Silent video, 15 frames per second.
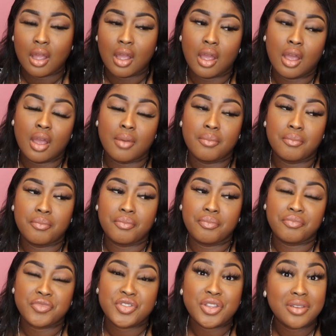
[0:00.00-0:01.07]
um
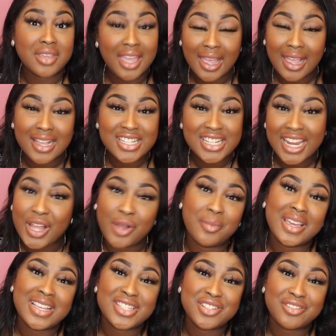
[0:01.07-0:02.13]
so yeah check out
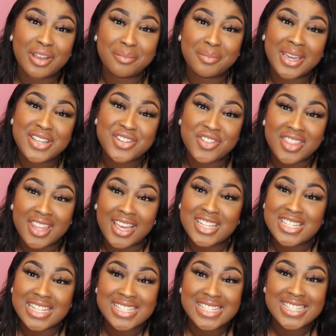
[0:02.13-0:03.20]
my Instagram page on that
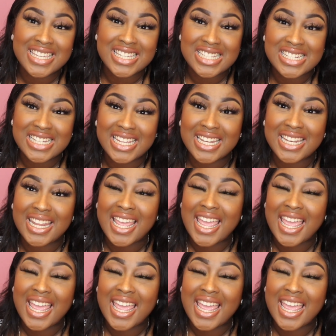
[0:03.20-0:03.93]
Jessie's Kitchen